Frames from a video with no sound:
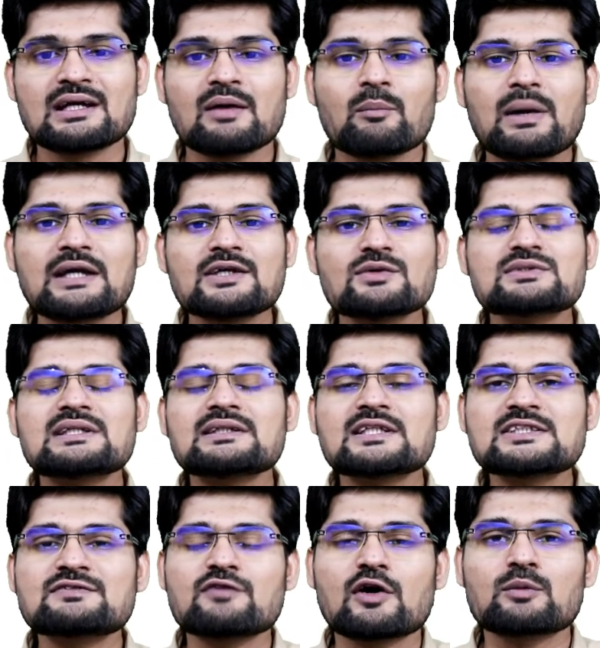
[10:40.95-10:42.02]
By using
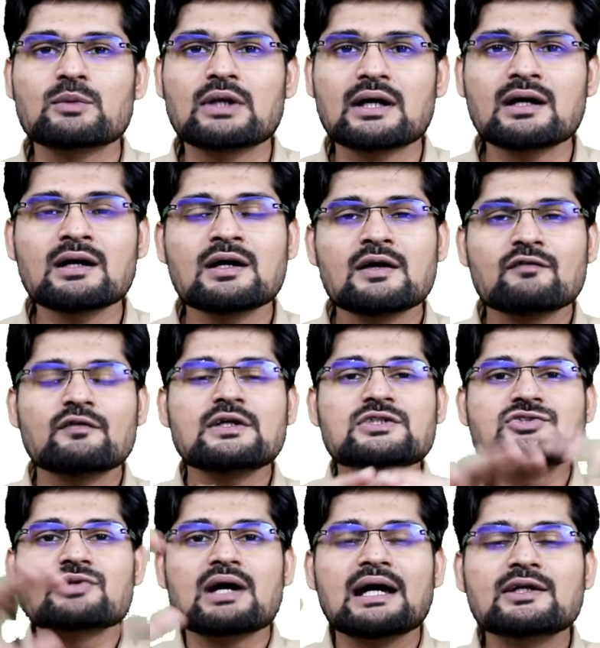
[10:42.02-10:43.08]
this formula we
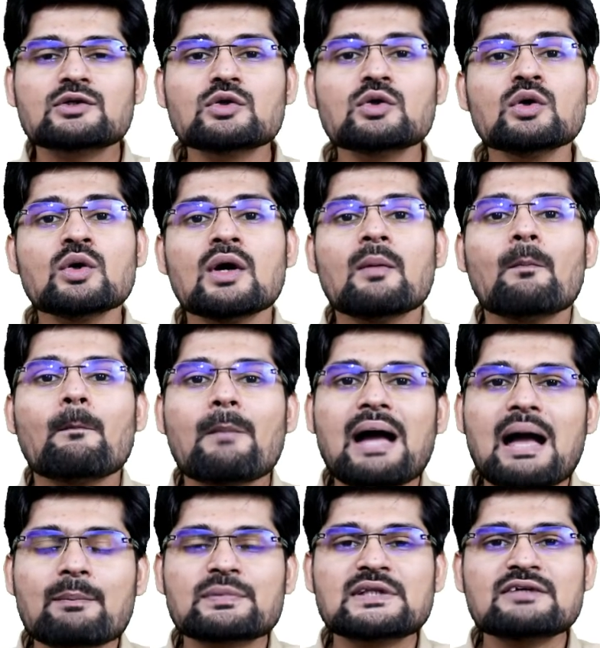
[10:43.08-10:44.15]
try to map
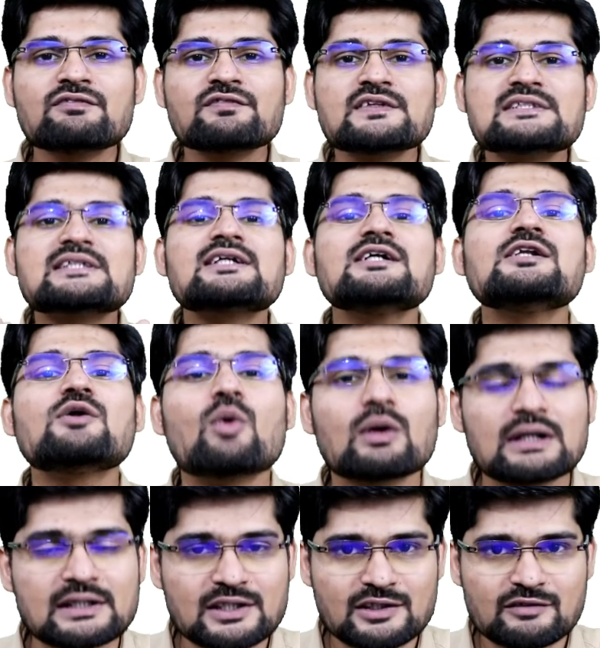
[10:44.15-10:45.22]
map the physical
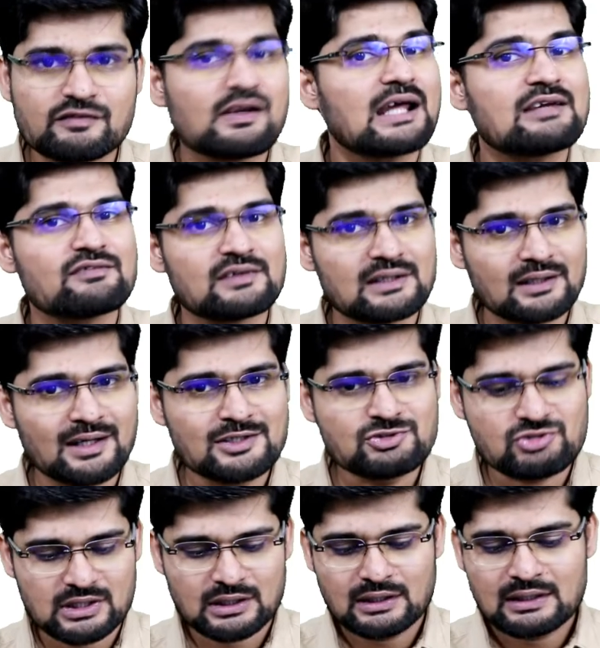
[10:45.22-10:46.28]
quality of life in a
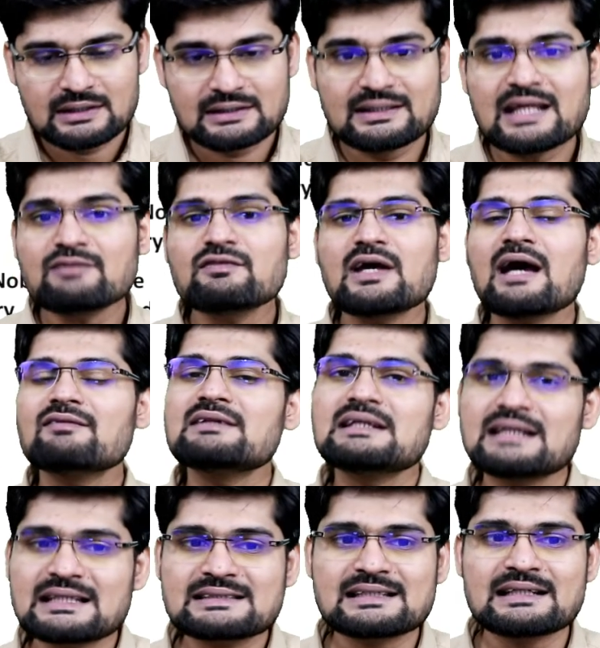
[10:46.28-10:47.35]
country. Then we have the
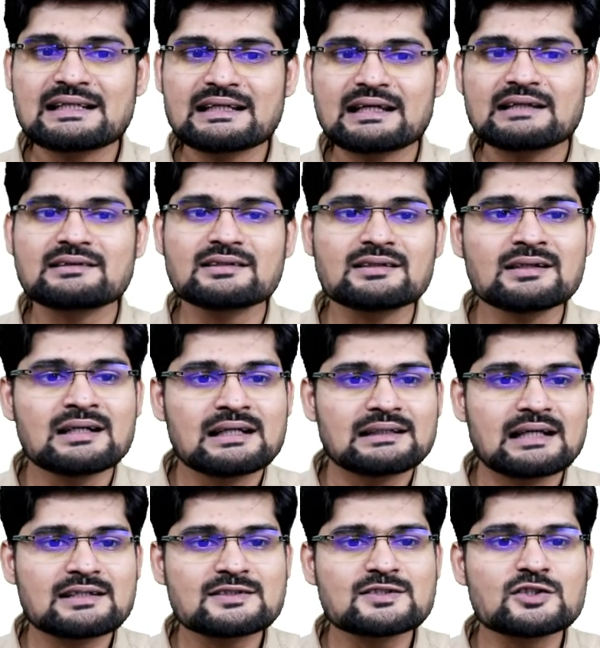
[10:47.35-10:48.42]
next indicator
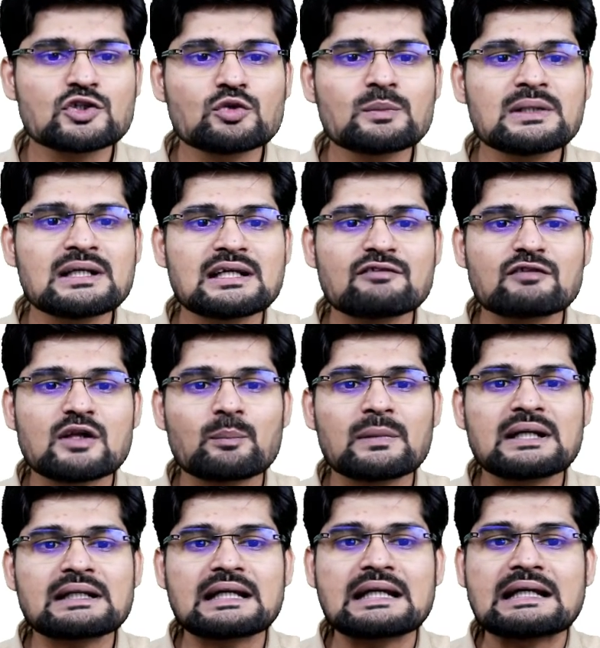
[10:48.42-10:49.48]
that is Human
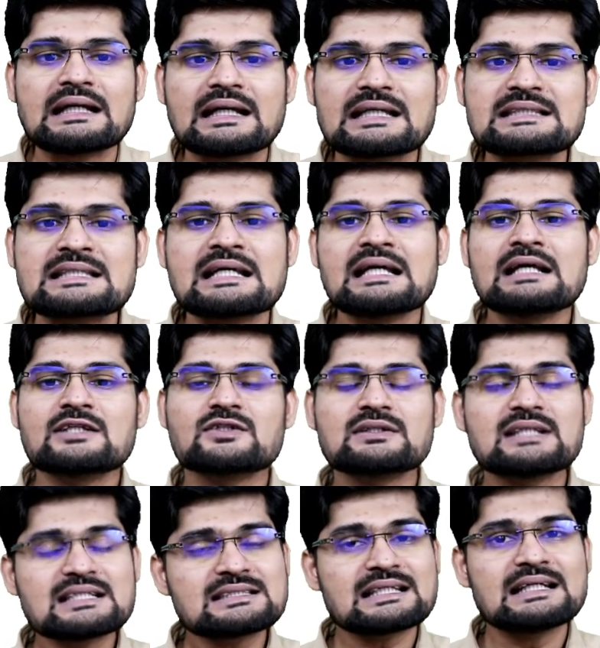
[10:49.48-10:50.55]
Development Index. So
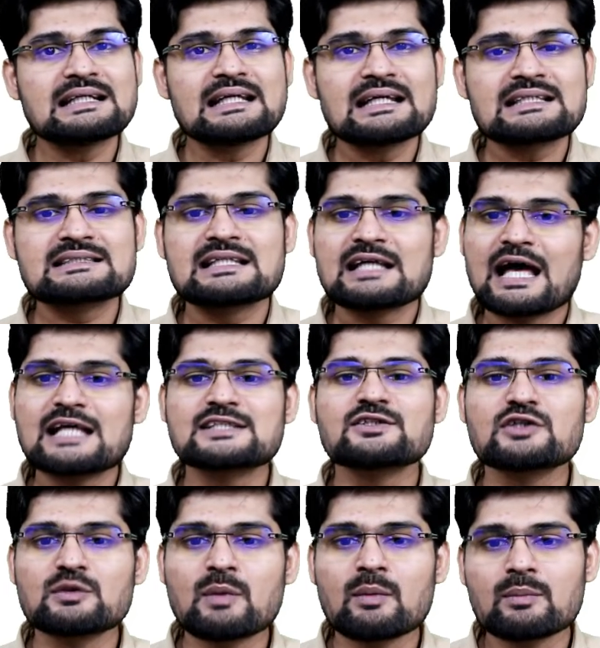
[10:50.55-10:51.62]
this index, as you
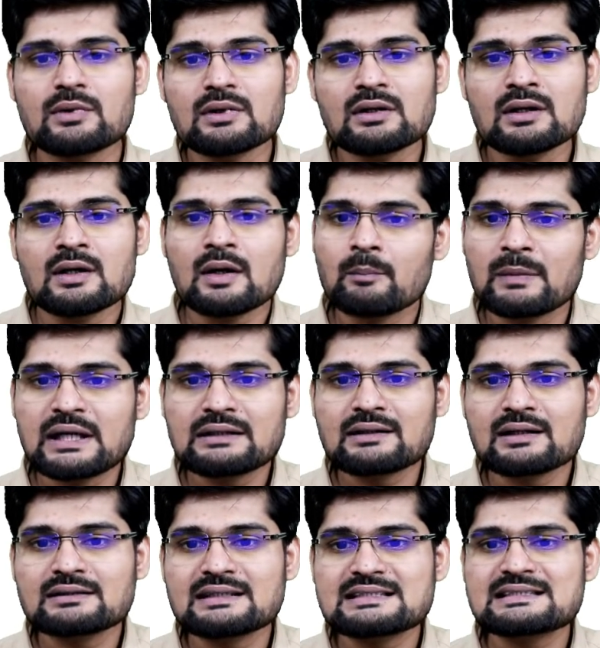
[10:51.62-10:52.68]
remember,
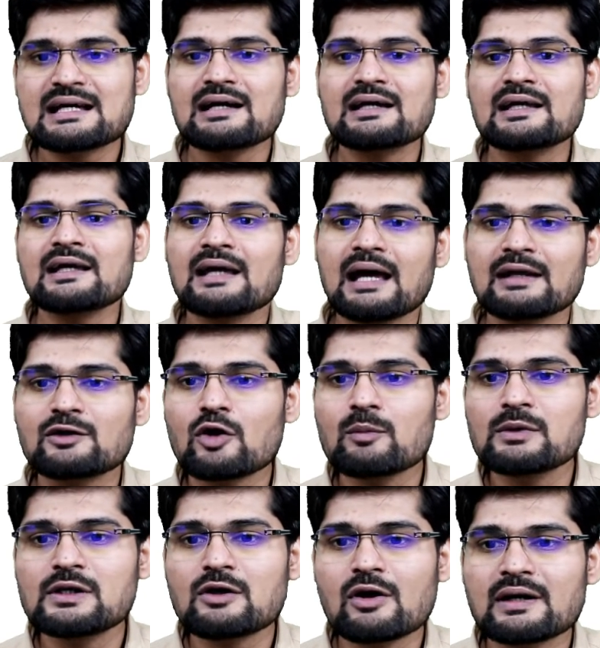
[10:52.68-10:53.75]
Meghnad Desai and Nobel
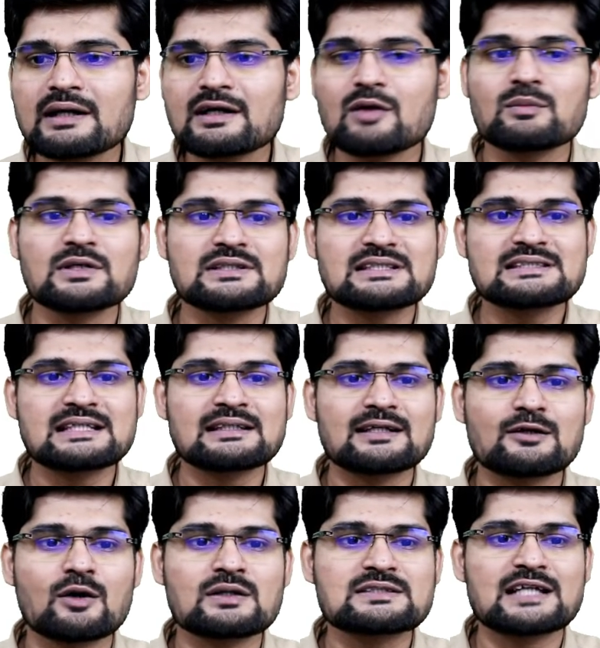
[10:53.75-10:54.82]
laureate Amartya Sen
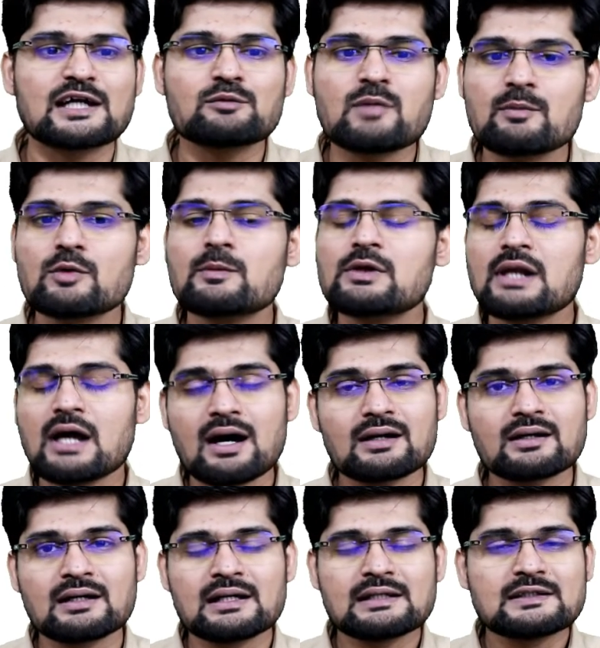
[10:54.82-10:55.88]
alongside Mahbubul
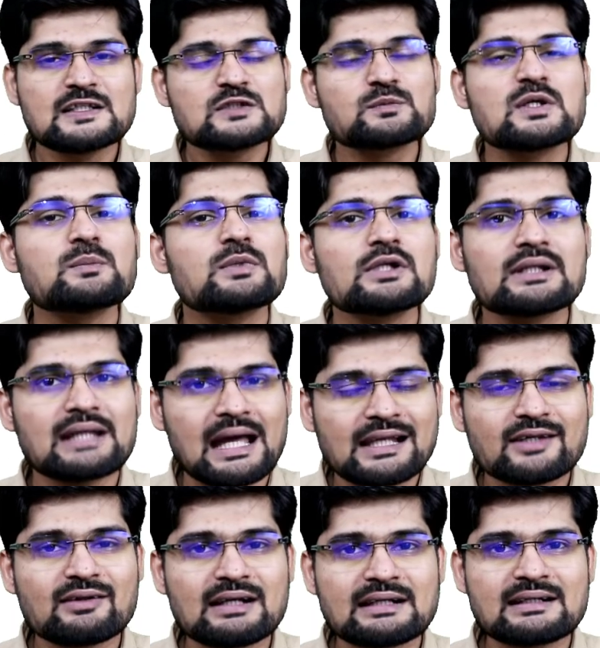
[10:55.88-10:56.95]
Haq, these people
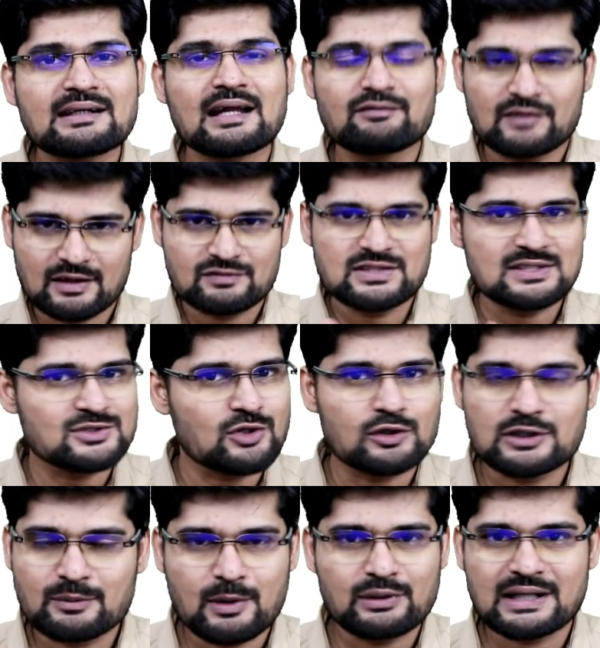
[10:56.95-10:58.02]
calculated and we have just talked
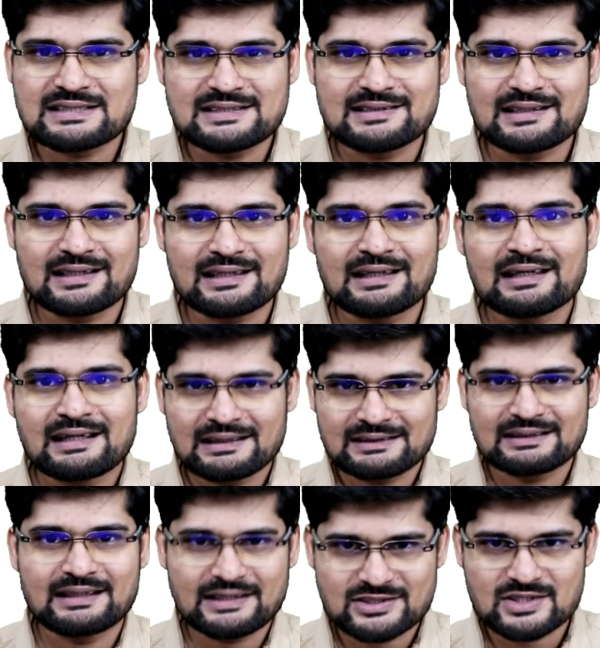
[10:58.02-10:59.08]
about HDI in the
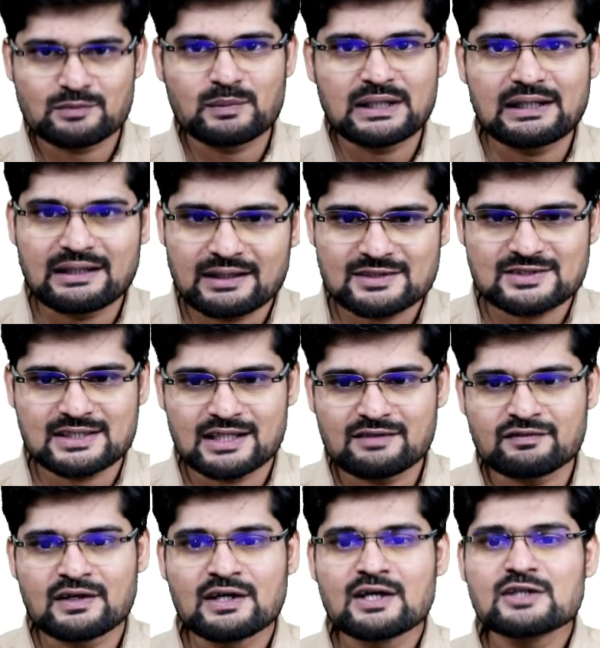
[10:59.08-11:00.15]
lecture beginning itself.
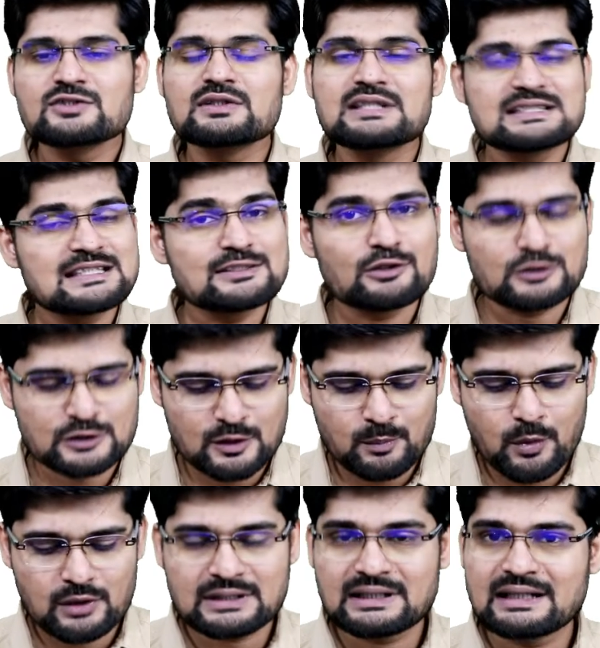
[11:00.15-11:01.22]
So this is also
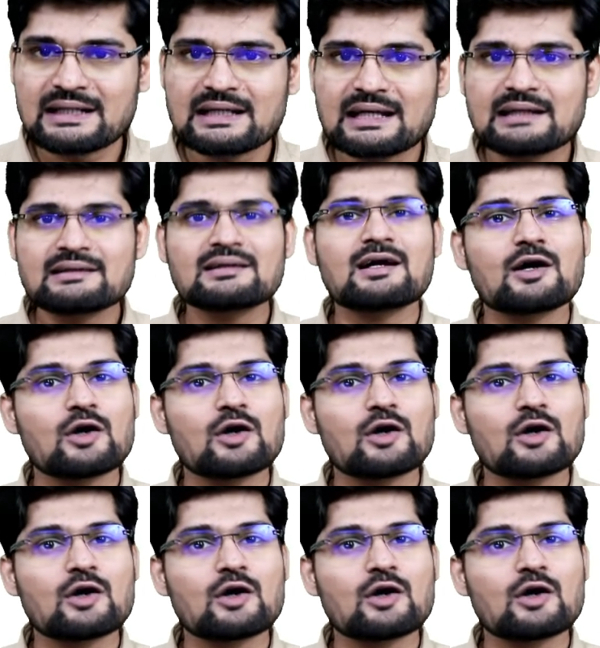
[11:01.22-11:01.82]
important indicator, a